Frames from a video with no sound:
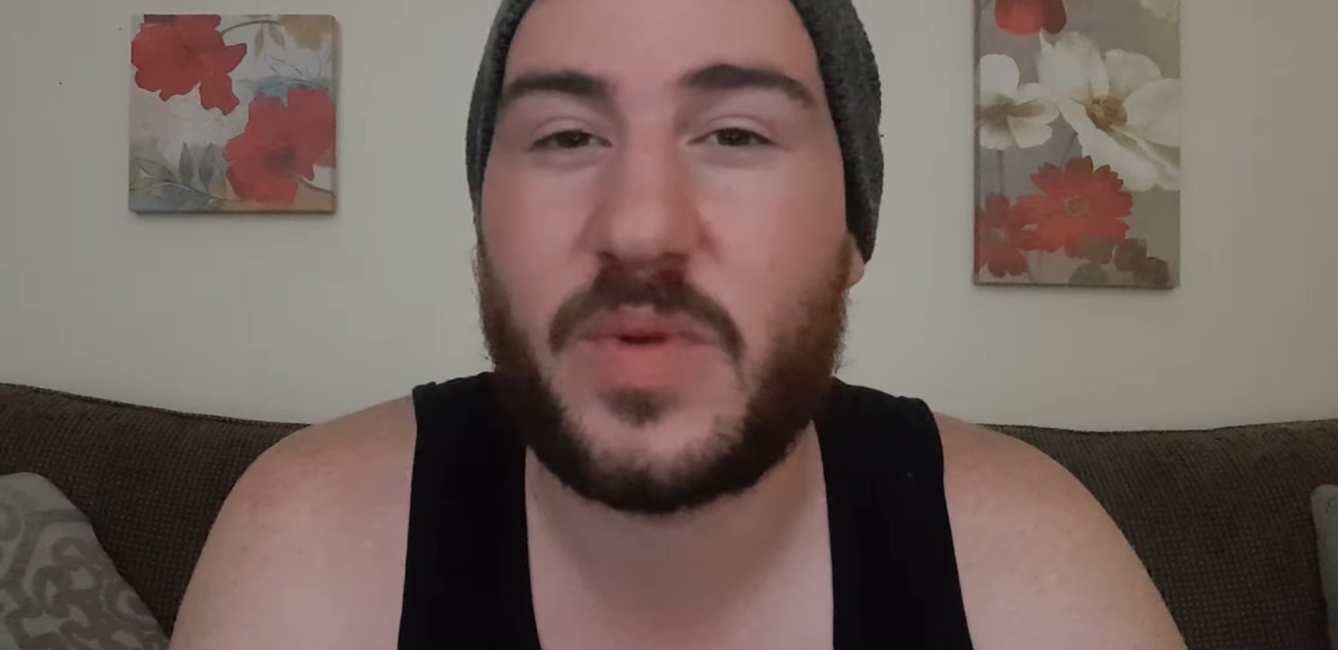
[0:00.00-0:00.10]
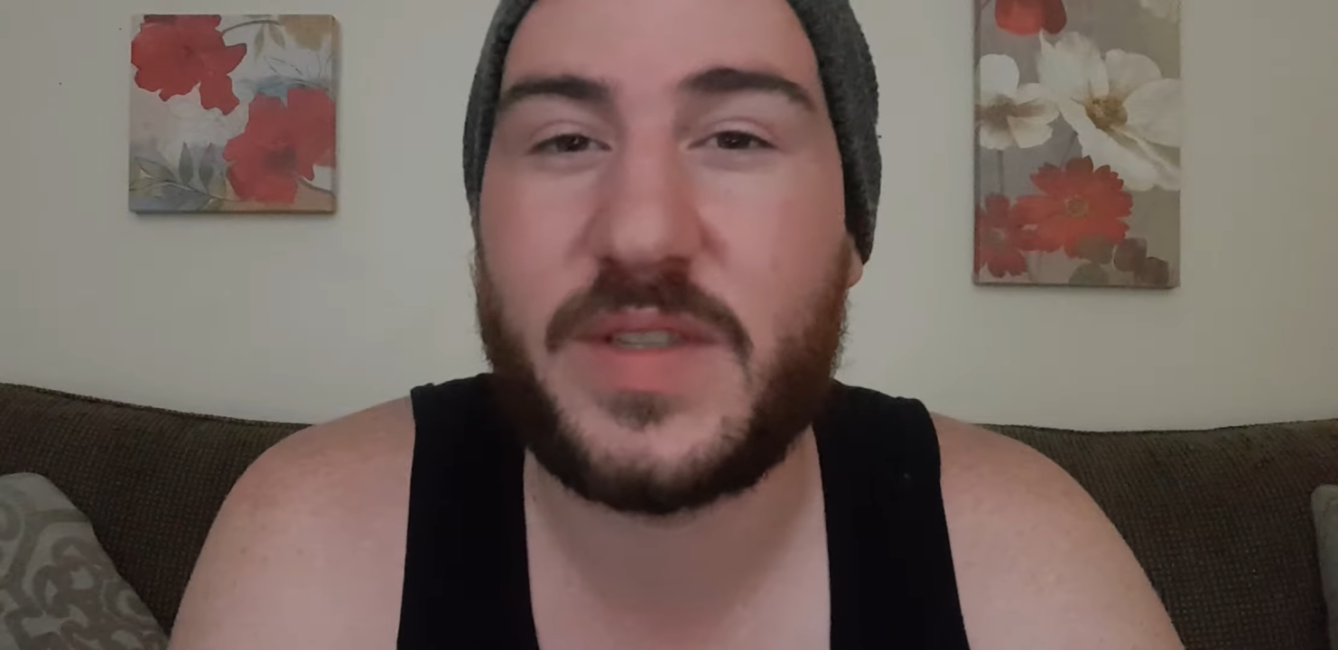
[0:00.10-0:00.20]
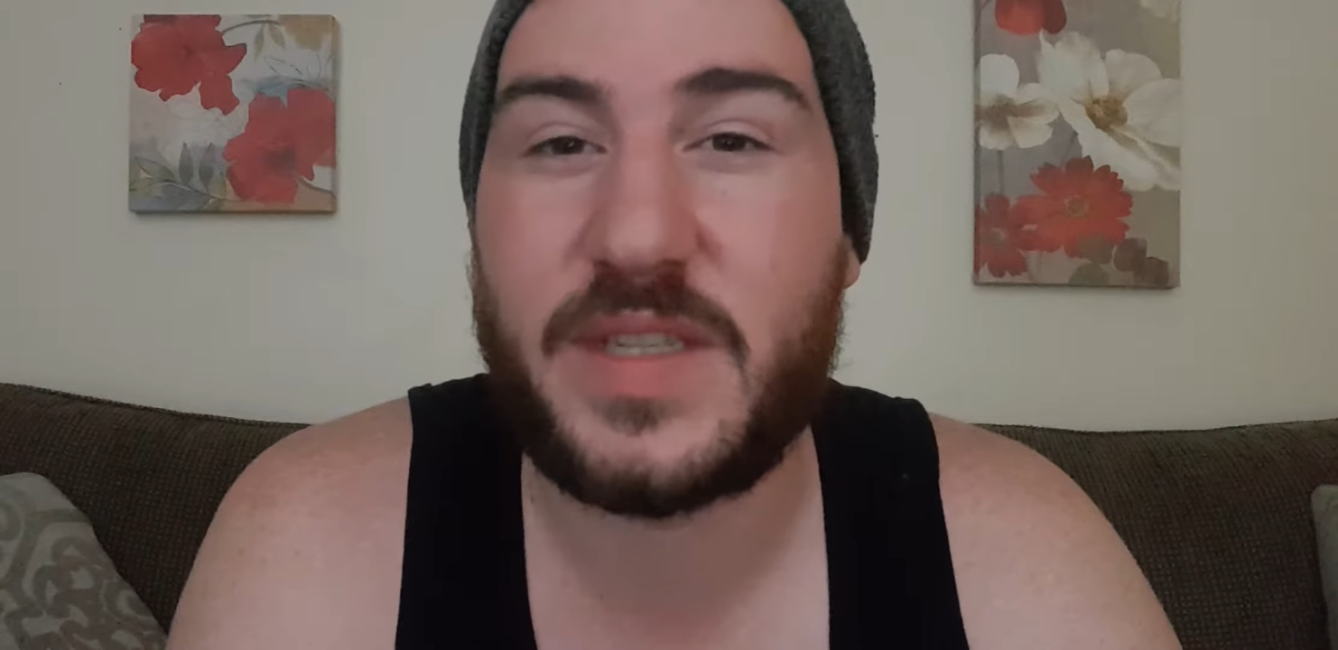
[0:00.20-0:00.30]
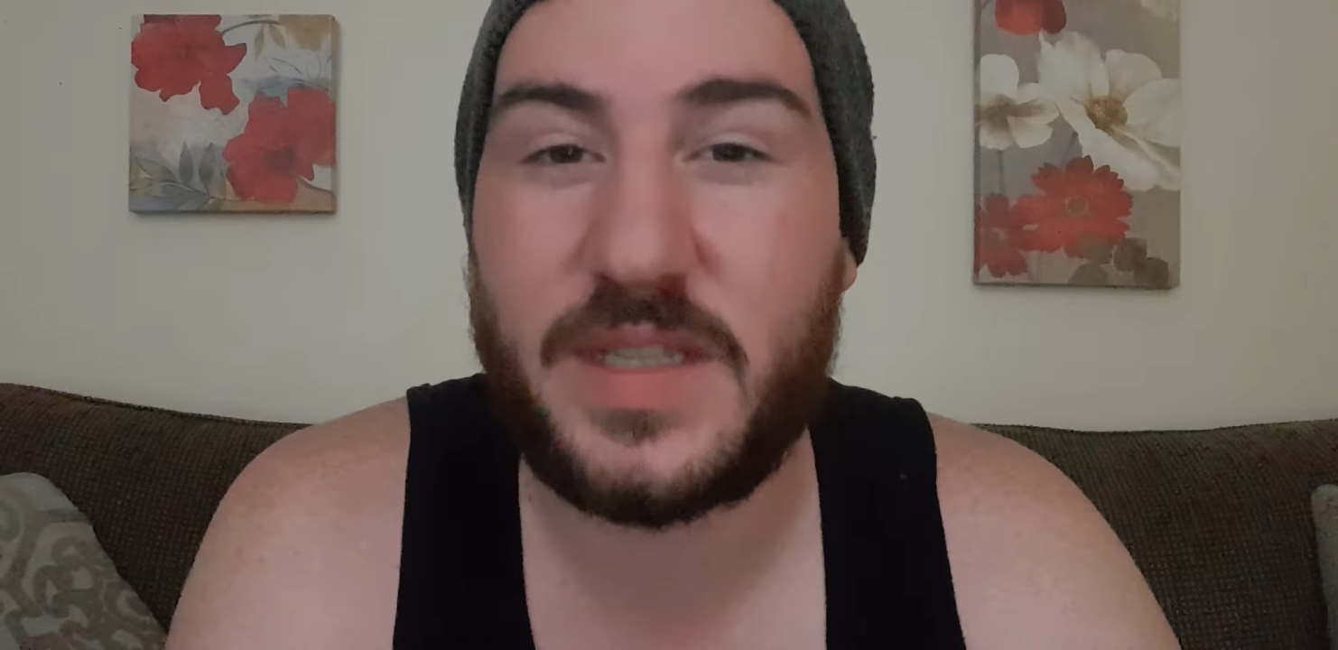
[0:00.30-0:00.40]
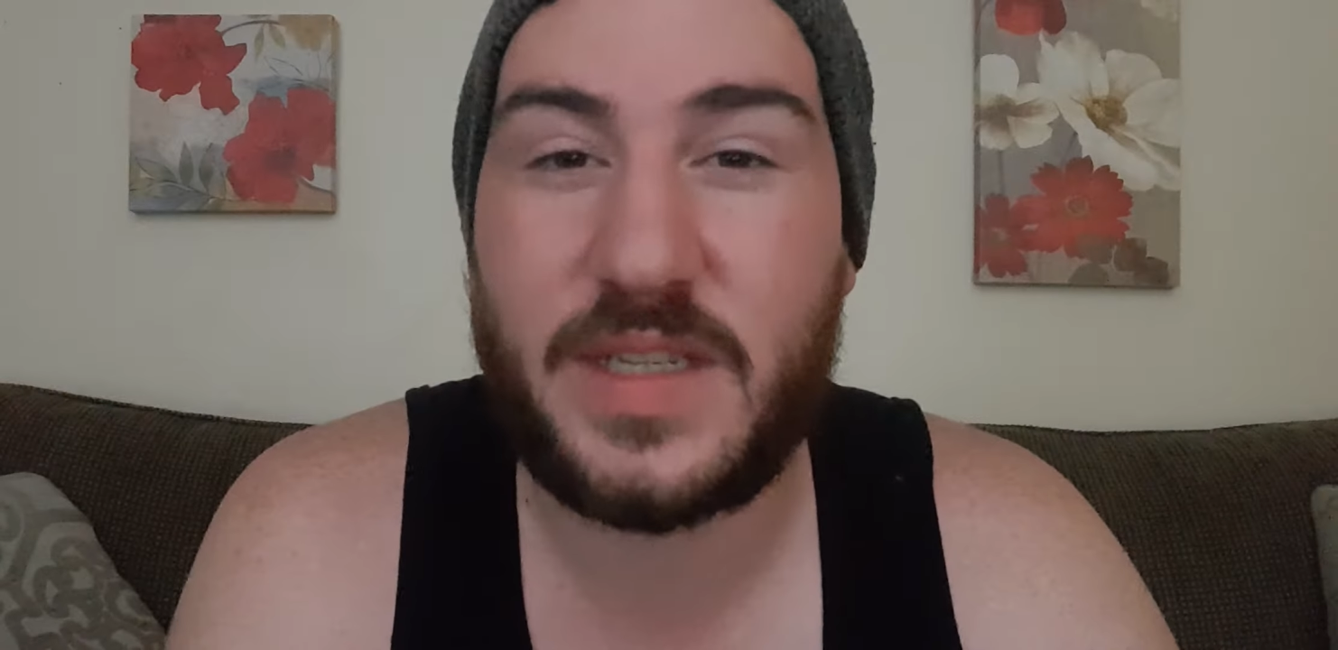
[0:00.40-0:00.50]
want
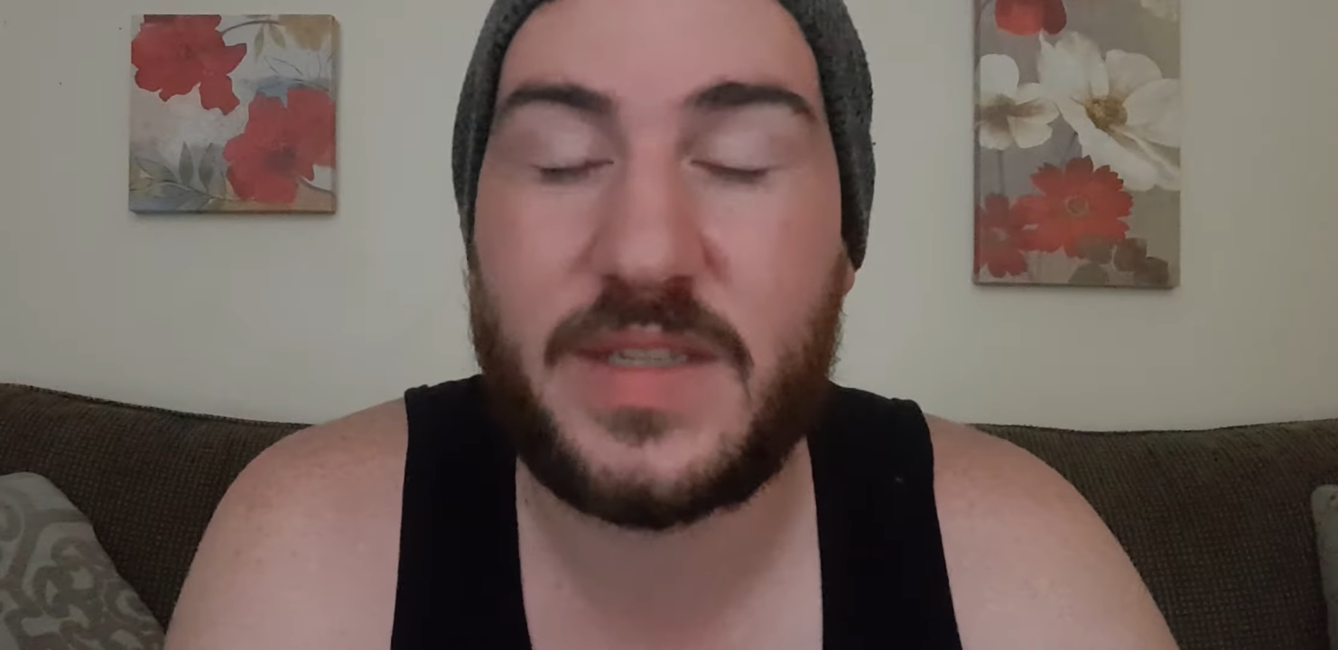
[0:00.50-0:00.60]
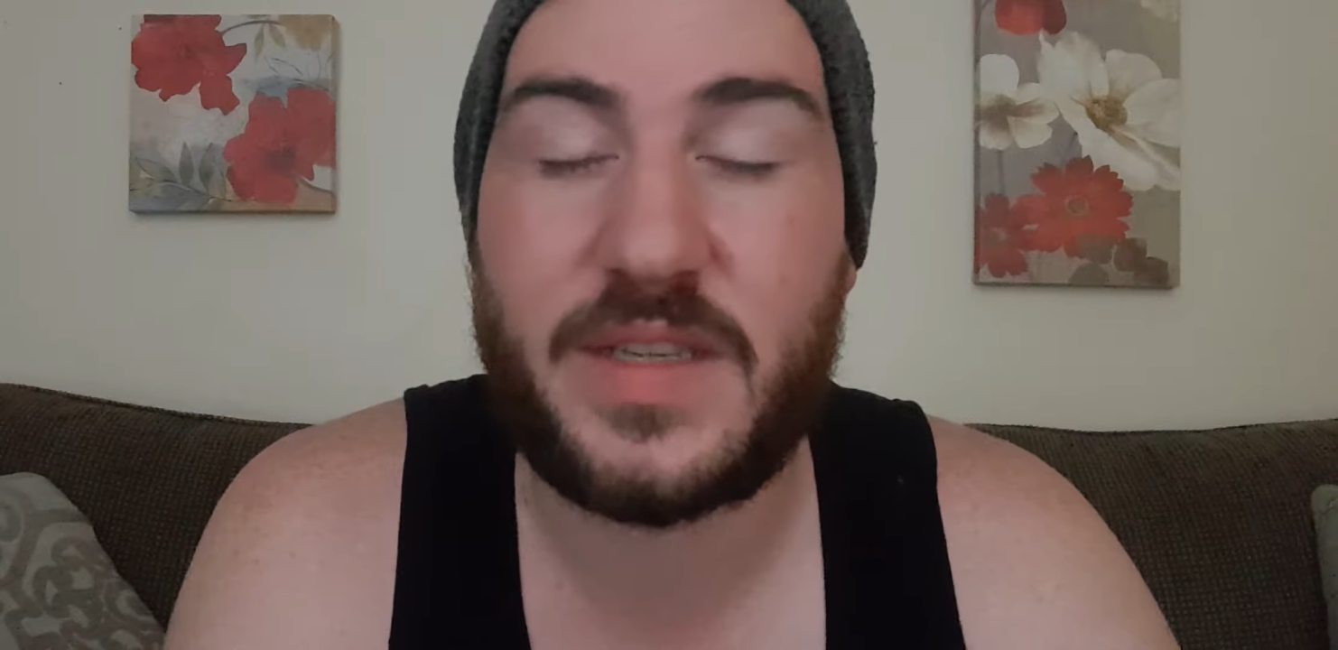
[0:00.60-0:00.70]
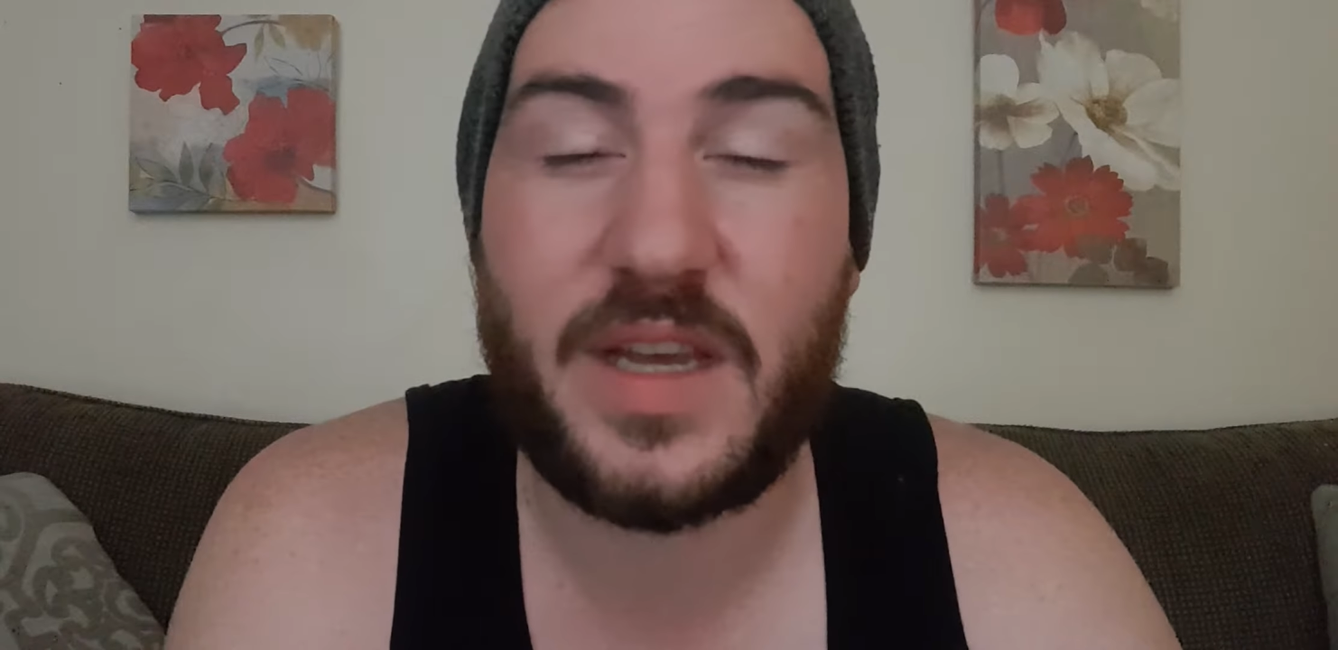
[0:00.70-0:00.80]
to see DC.